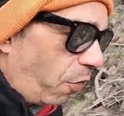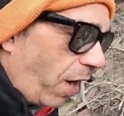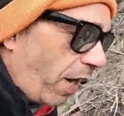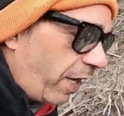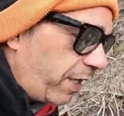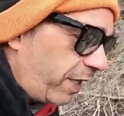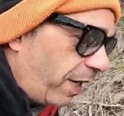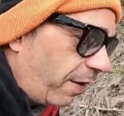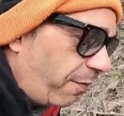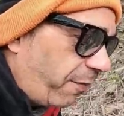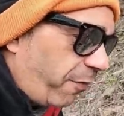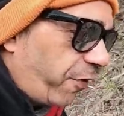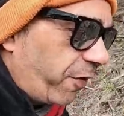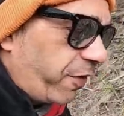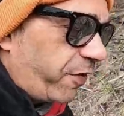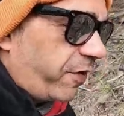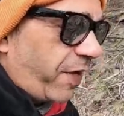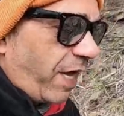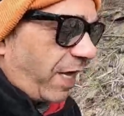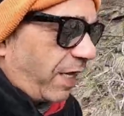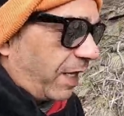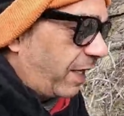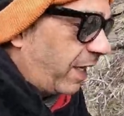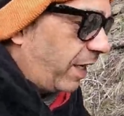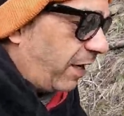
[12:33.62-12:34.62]
wind up for
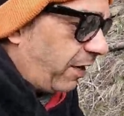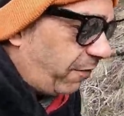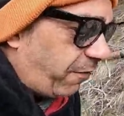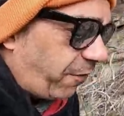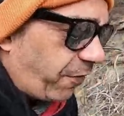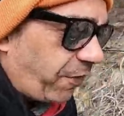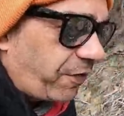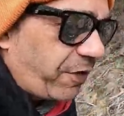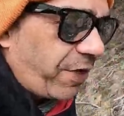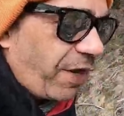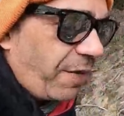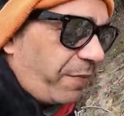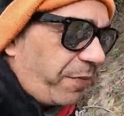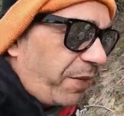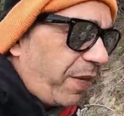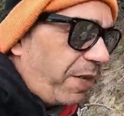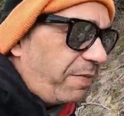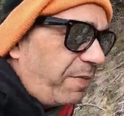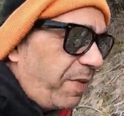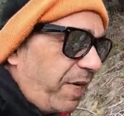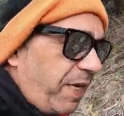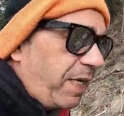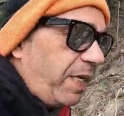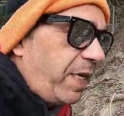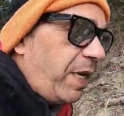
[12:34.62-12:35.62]
settling for
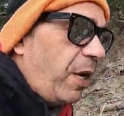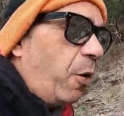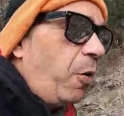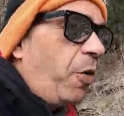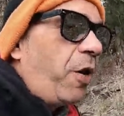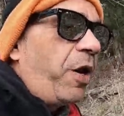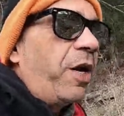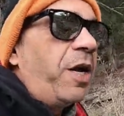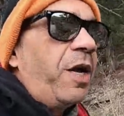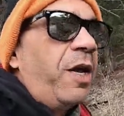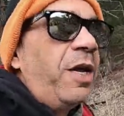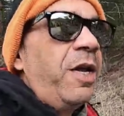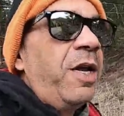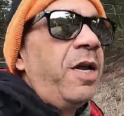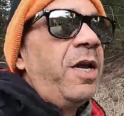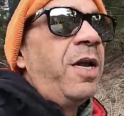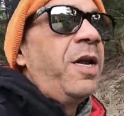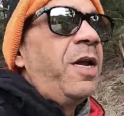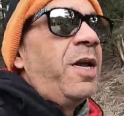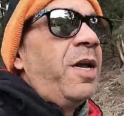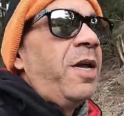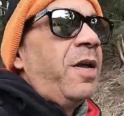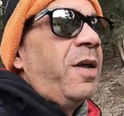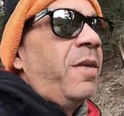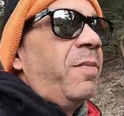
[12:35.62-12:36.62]
something mediocre
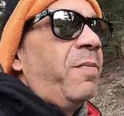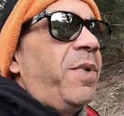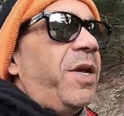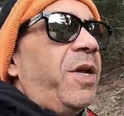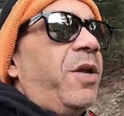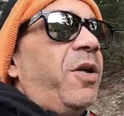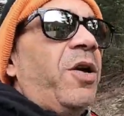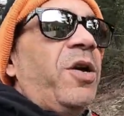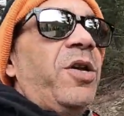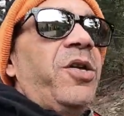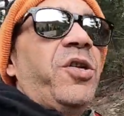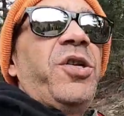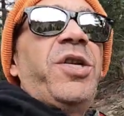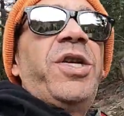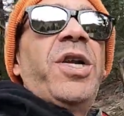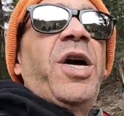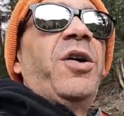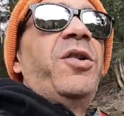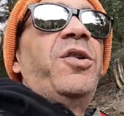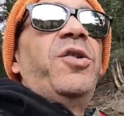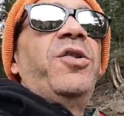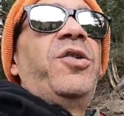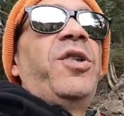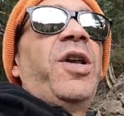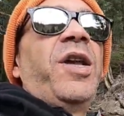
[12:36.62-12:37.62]
because, you
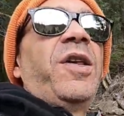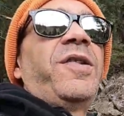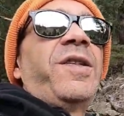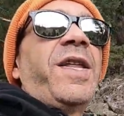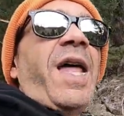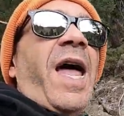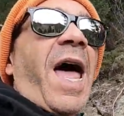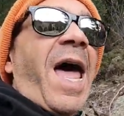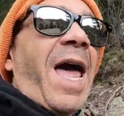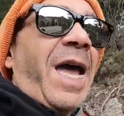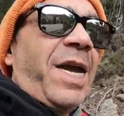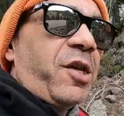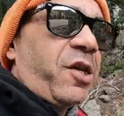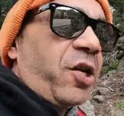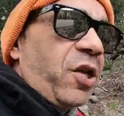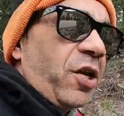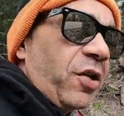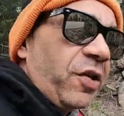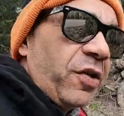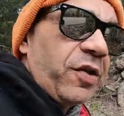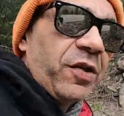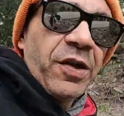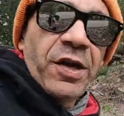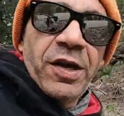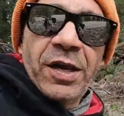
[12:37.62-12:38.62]
know, you're just
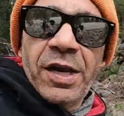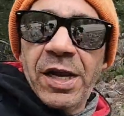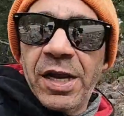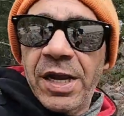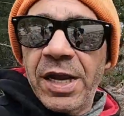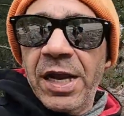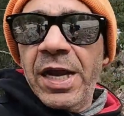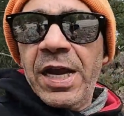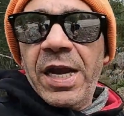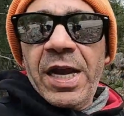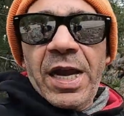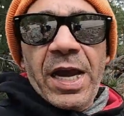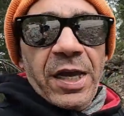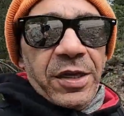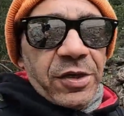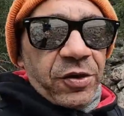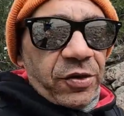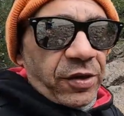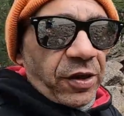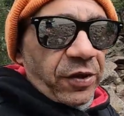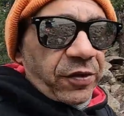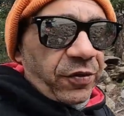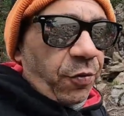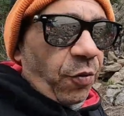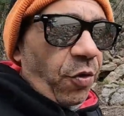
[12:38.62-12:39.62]
anxious and
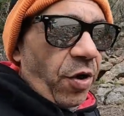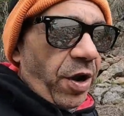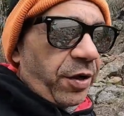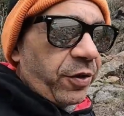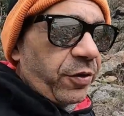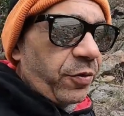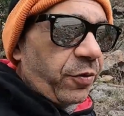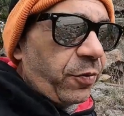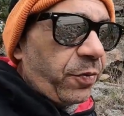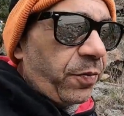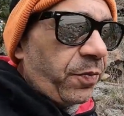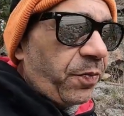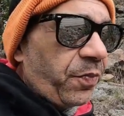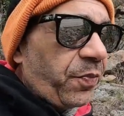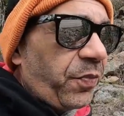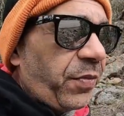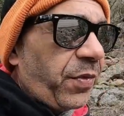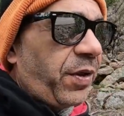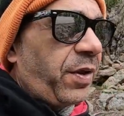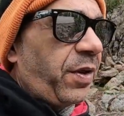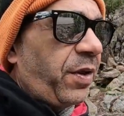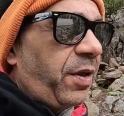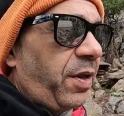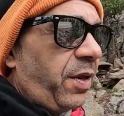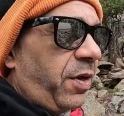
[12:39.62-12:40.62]
you just want to.
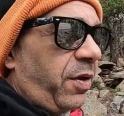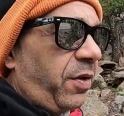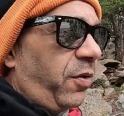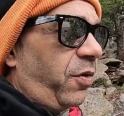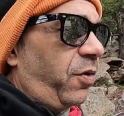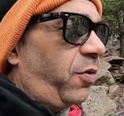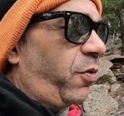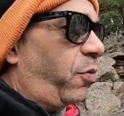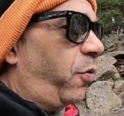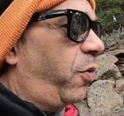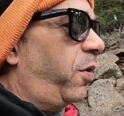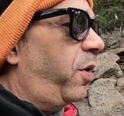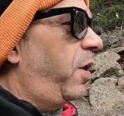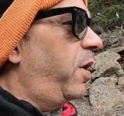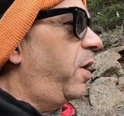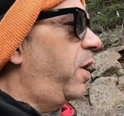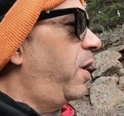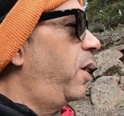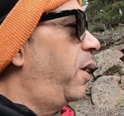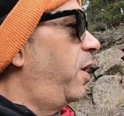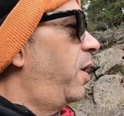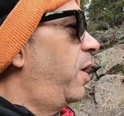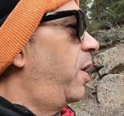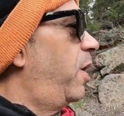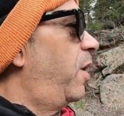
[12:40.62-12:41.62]
Ooh,
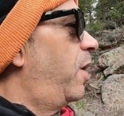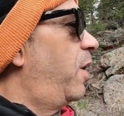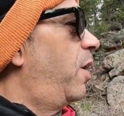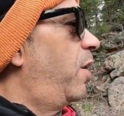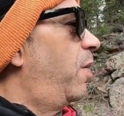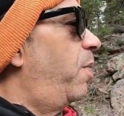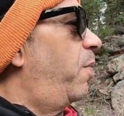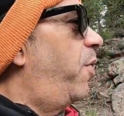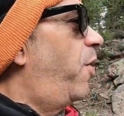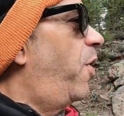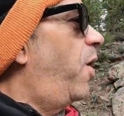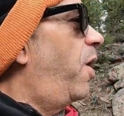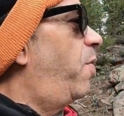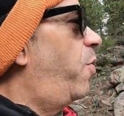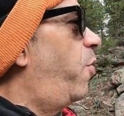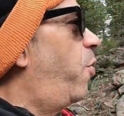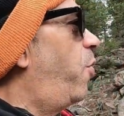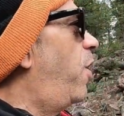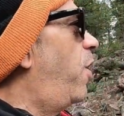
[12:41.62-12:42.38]
barbed